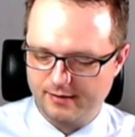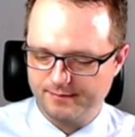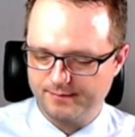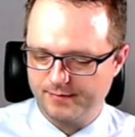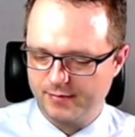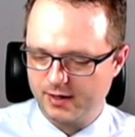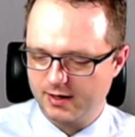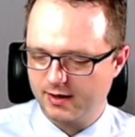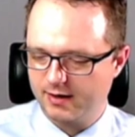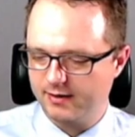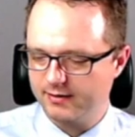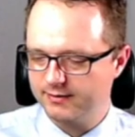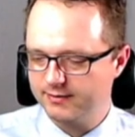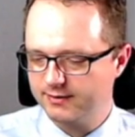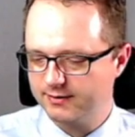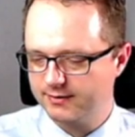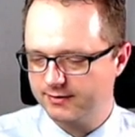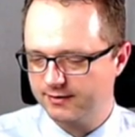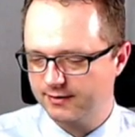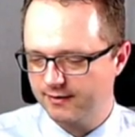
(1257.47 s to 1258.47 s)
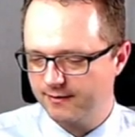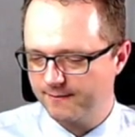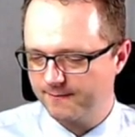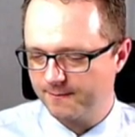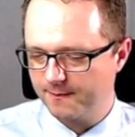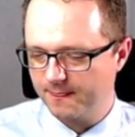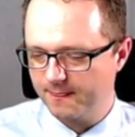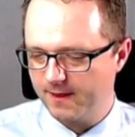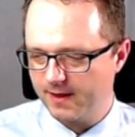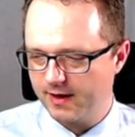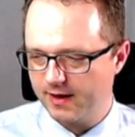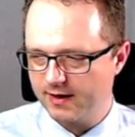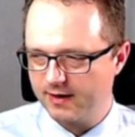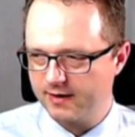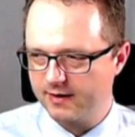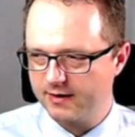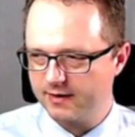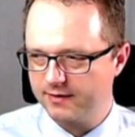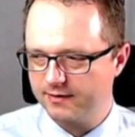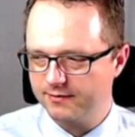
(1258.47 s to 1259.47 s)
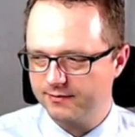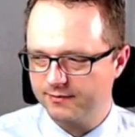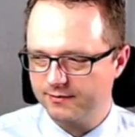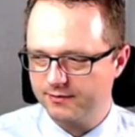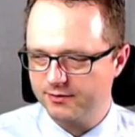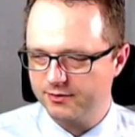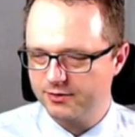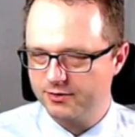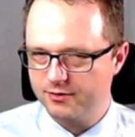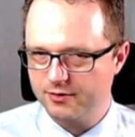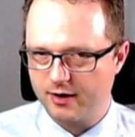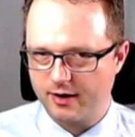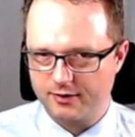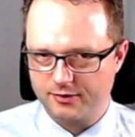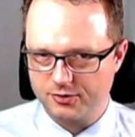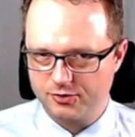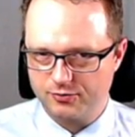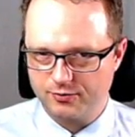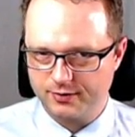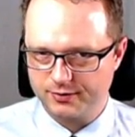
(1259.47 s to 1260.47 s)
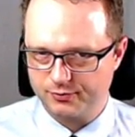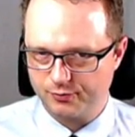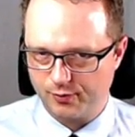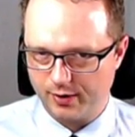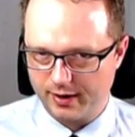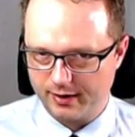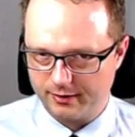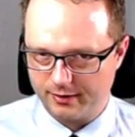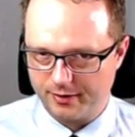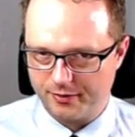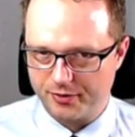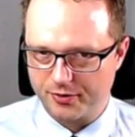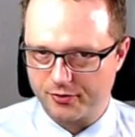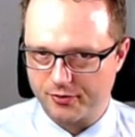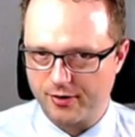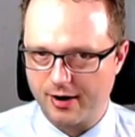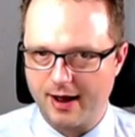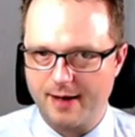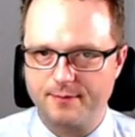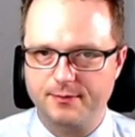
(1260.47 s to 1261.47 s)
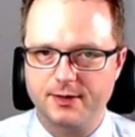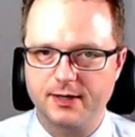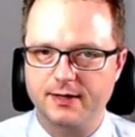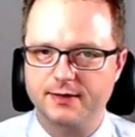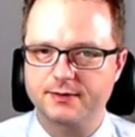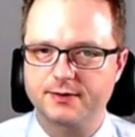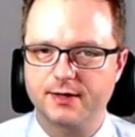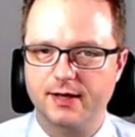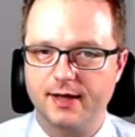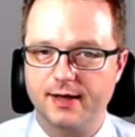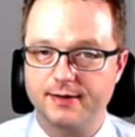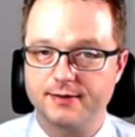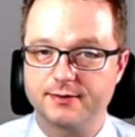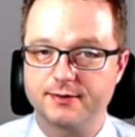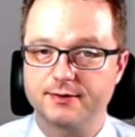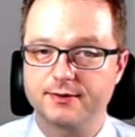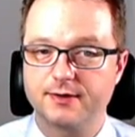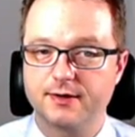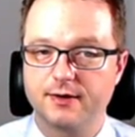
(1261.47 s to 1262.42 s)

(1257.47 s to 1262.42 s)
because they do not do as well on the CRAP test as